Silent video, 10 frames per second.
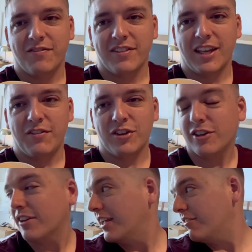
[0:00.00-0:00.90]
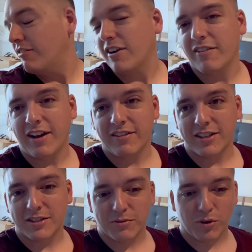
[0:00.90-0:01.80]
have your little kid run around
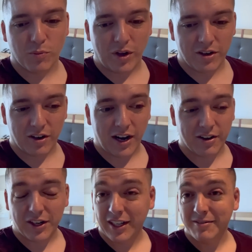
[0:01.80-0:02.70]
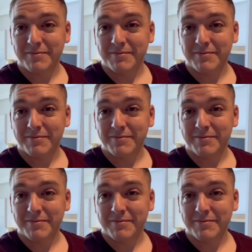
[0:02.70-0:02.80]
this room while you're ironing.